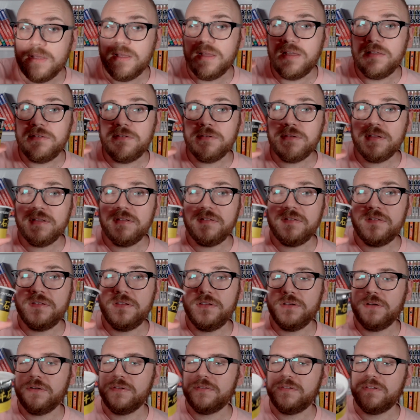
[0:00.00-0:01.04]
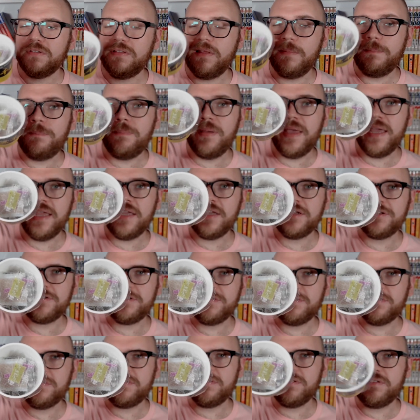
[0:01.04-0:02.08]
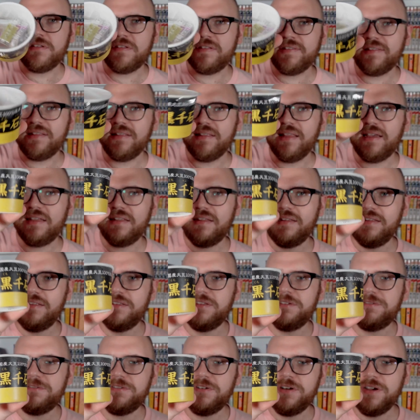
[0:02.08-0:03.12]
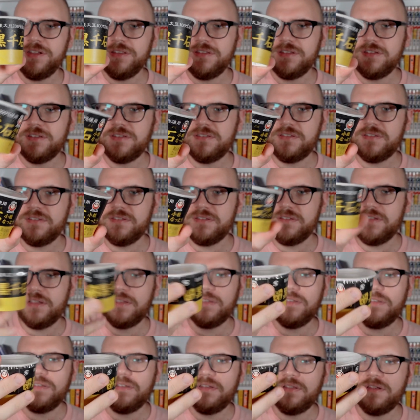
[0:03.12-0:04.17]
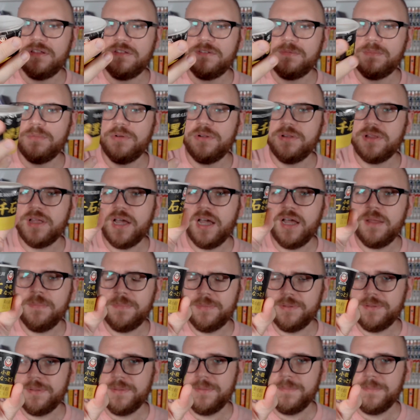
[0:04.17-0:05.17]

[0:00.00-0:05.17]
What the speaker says: As you can see, also the package is slightly different. It's in a small cup